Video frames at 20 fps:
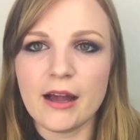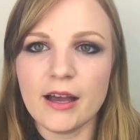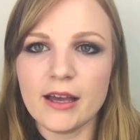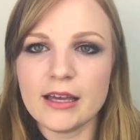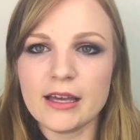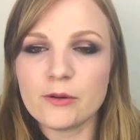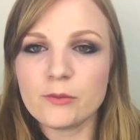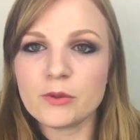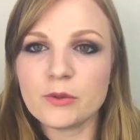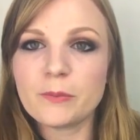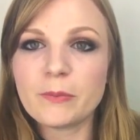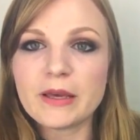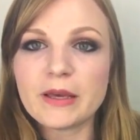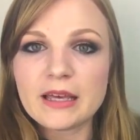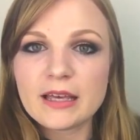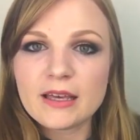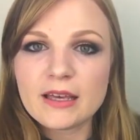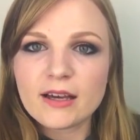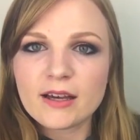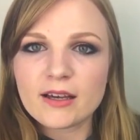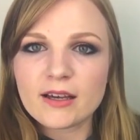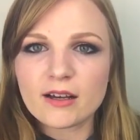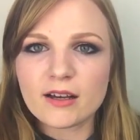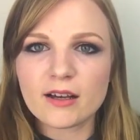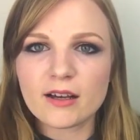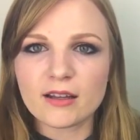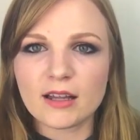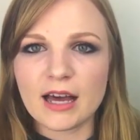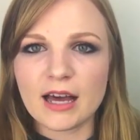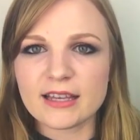it would be
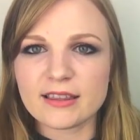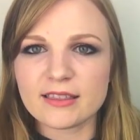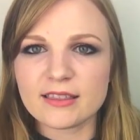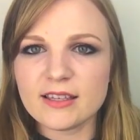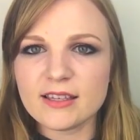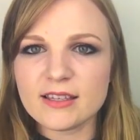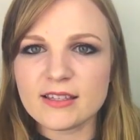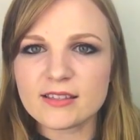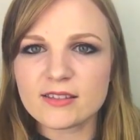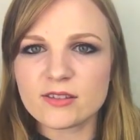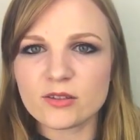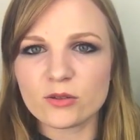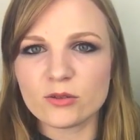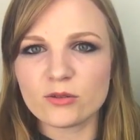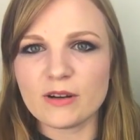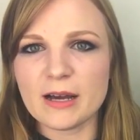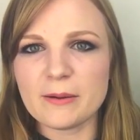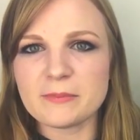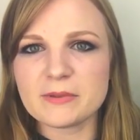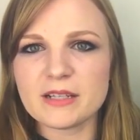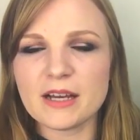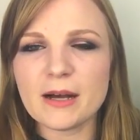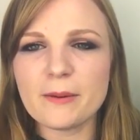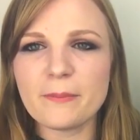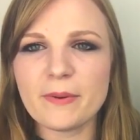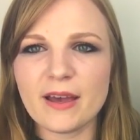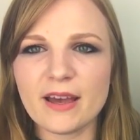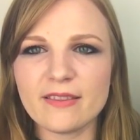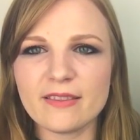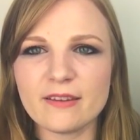like this, all wrapped
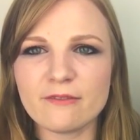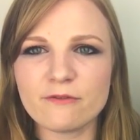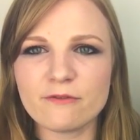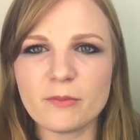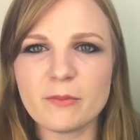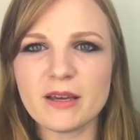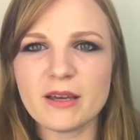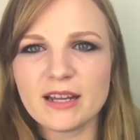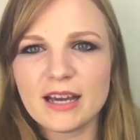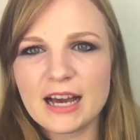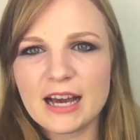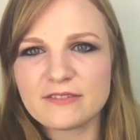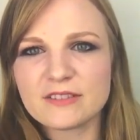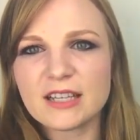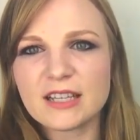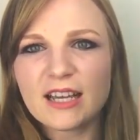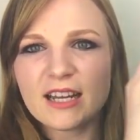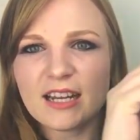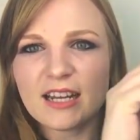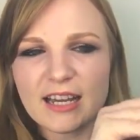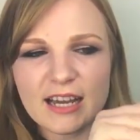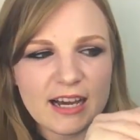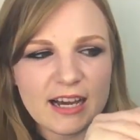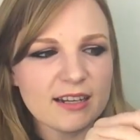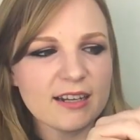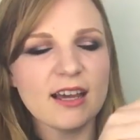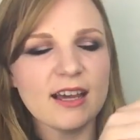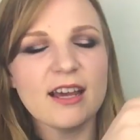up, and then for me to have to get it out,